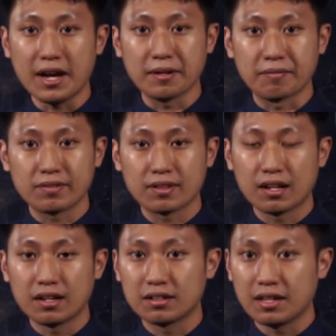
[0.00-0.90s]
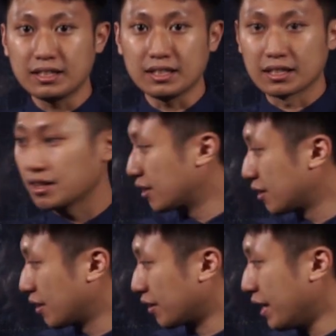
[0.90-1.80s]
n, that's it.
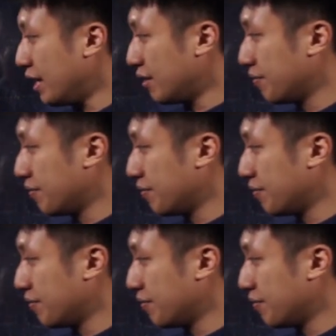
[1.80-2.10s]
Okay.